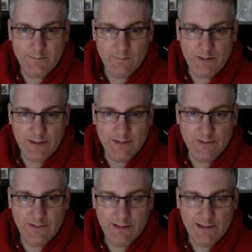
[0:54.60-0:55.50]
she
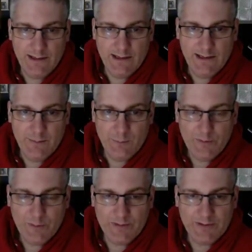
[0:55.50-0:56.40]
is
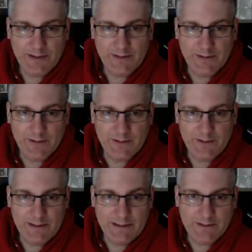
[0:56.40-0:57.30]
proving once again that she's a
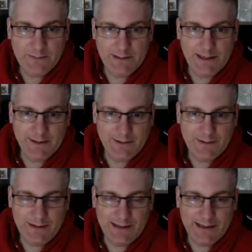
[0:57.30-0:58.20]
genius because
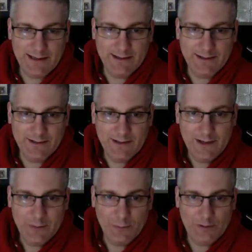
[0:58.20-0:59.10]
she is
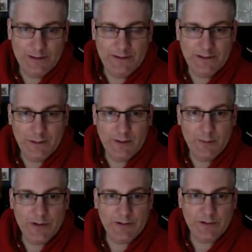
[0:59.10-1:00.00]
releasing her
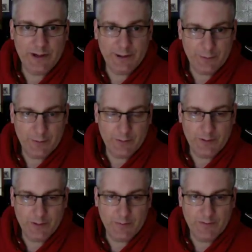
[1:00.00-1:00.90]
ebooks on her own
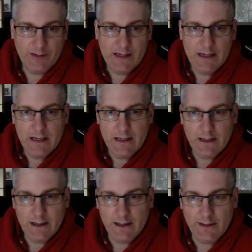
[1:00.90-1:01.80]
terms.
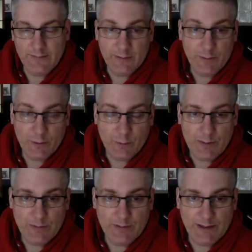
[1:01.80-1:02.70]
From her own
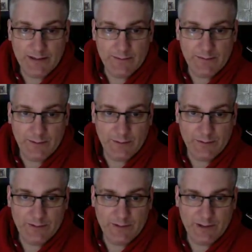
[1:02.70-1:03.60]
website.
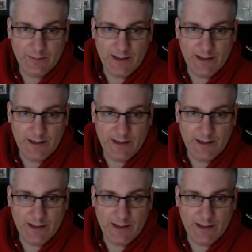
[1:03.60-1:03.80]
So she's going to